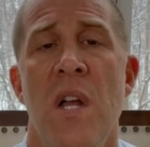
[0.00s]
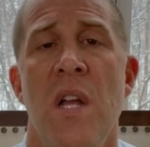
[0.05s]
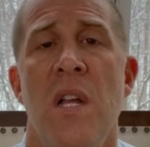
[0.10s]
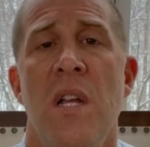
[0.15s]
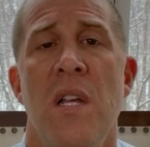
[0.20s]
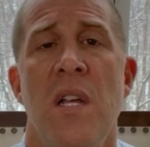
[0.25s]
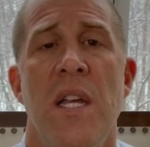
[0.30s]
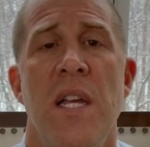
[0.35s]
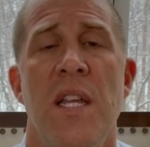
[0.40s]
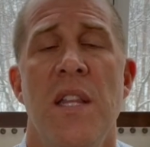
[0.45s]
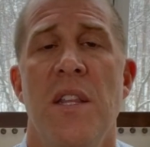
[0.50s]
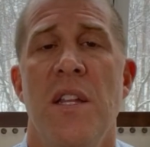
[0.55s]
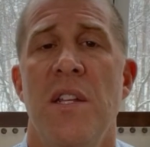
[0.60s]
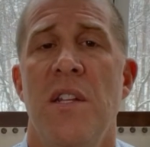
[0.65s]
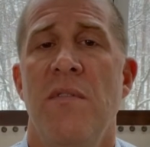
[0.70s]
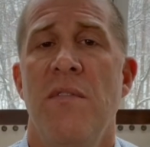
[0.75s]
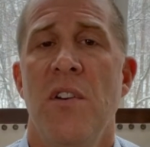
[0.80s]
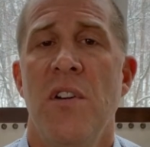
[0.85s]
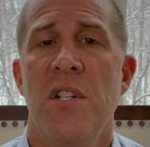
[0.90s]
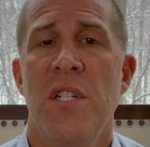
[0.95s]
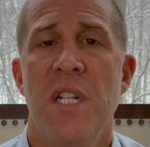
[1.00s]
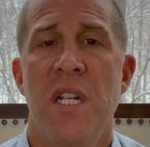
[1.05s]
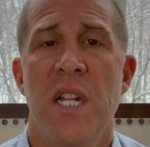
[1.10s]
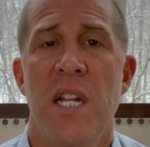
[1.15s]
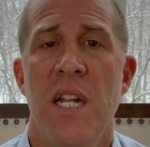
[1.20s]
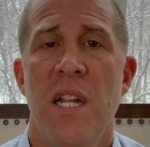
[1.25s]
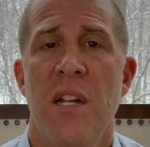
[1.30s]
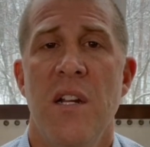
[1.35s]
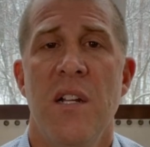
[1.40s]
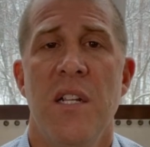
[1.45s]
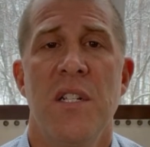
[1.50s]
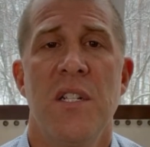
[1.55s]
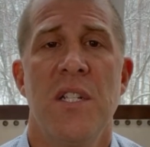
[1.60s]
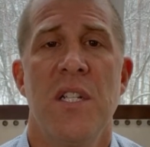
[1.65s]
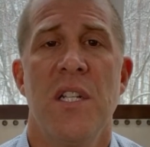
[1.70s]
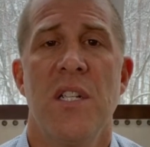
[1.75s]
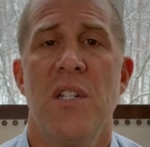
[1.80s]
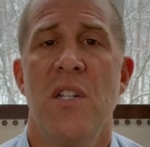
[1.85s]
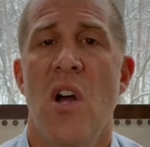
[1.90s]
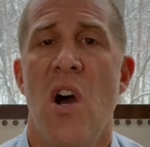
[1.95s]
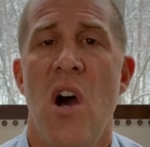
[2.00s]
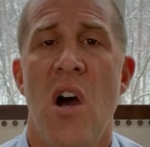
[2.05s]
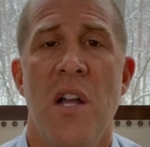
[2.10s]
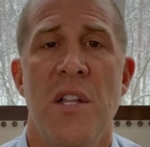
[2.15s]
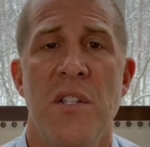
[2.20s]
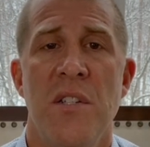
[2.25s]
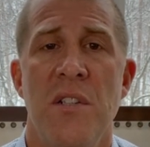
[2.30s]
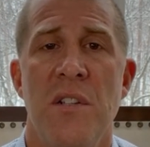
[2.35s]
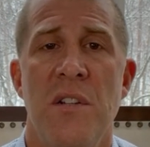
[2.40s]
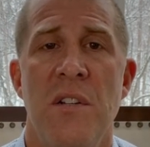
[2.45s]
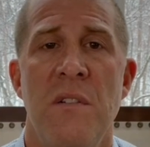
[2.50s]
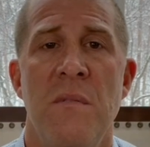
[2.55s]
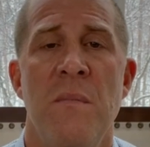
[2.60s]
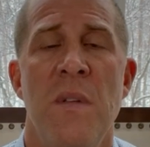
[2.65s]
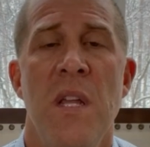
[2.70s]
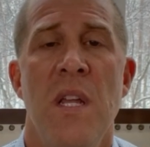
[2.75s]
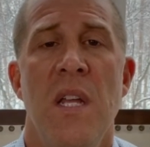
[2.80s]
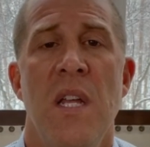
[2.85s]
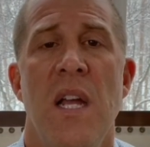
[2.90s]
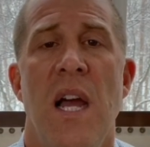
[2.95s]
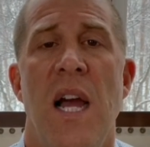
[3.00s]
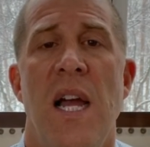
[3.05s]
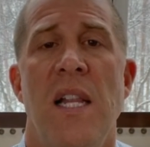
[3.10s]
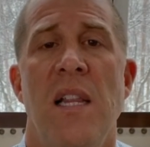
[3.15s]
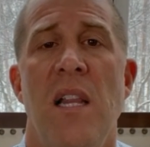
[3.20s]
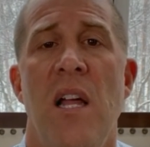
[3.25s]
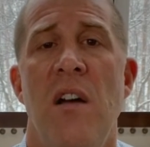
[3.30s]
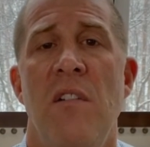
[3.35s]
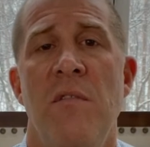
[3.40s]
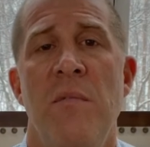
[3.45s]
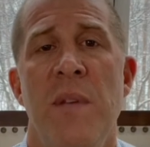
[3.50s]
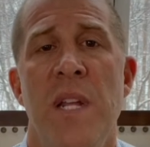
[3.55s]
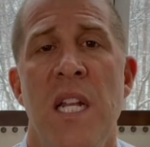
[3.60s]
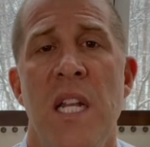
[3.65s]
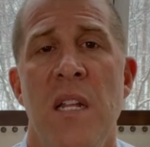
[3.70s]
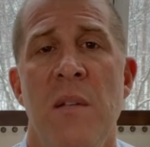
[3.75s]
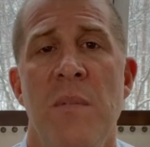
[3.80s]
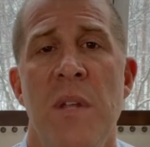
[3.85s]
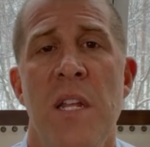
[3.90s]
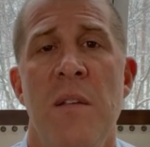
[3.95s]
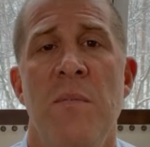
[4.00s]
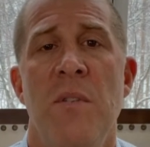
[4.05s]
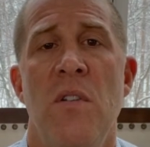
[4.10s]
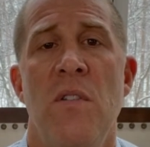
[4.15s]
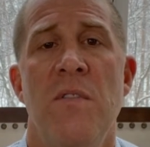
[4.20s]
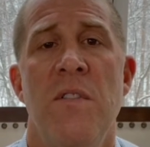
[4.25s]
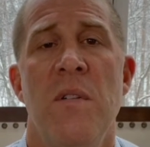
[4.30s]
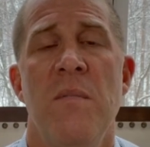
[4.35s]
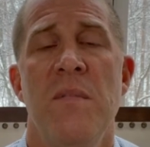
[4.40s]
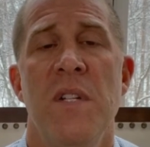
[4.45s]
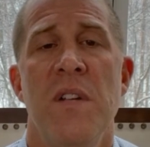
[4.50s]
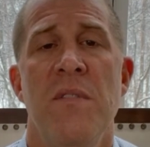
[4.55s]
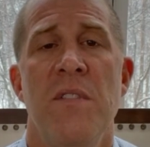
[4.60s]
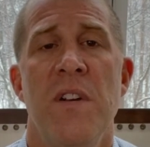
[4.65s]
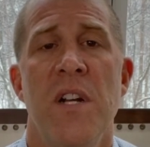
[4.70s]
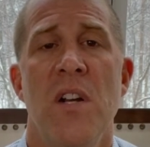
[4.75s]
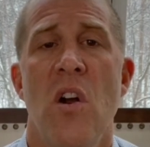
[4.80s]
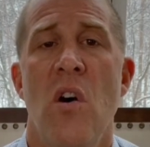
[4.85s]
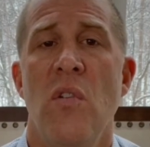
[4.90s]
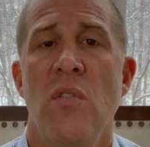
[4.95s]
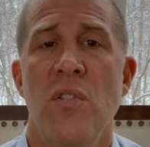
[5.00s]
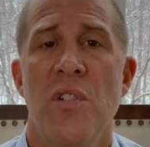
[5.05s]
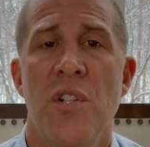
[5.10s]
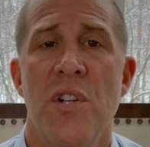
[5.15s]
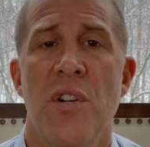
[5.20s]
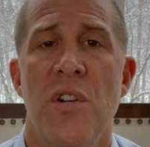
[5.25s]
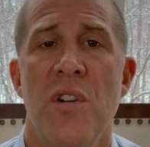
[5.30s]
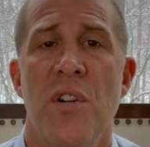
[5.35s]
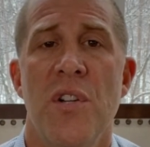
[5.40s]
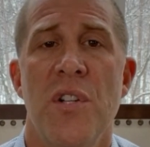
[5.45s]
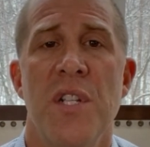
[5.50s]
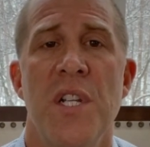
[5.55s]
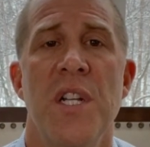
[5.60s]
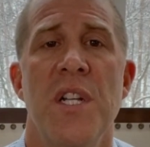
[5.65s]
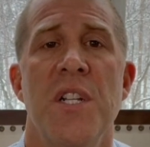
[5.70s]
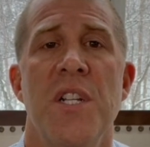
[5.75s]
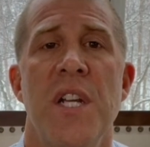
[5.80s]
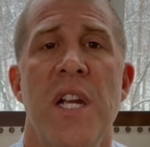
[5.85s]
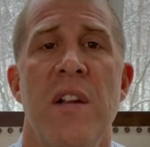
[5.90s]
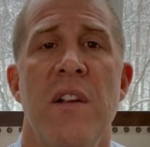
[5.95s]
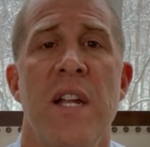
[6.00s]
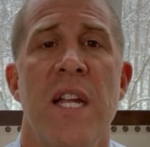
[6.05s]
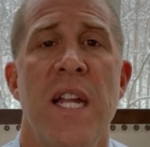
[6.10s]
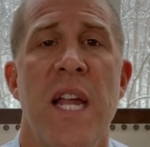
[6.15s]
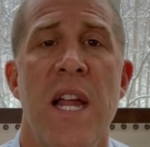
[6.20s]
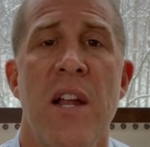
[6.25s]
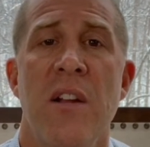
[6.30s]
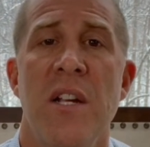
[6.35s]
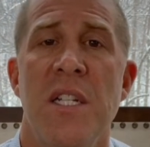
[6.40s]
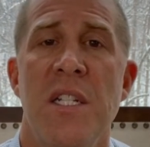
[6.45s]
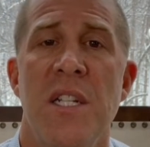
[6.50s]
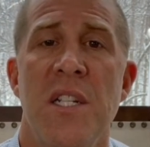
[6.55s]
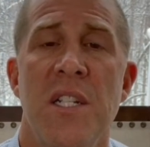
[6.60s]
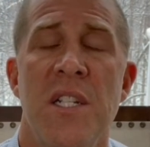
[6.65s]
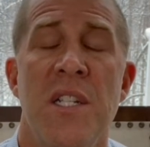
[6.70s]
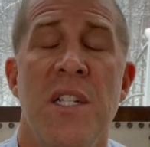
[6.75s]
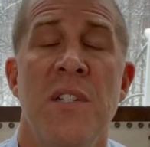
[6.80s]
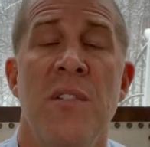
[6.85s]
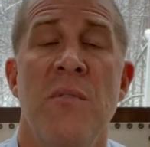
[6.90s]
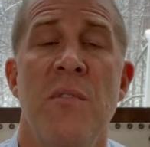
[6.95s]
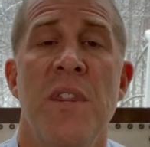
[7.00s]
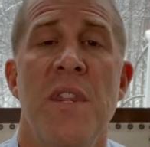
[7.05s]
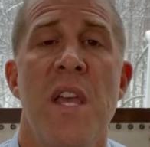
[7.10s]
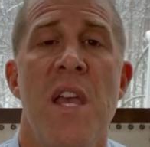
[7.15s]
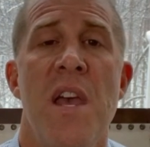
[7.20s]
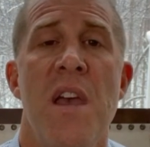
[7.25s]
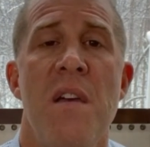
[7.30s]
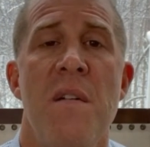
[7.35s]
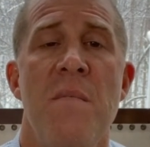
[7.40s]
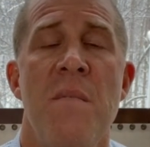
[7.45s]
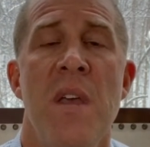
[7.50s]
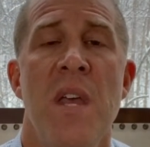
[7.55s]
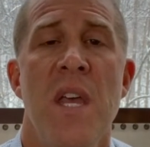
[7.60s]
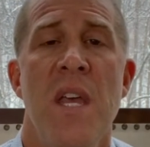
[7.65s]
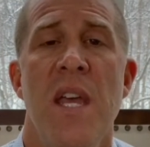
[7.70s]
And the diversity here is just awesome. I love meeting people from different cultures and sharing heritages with them.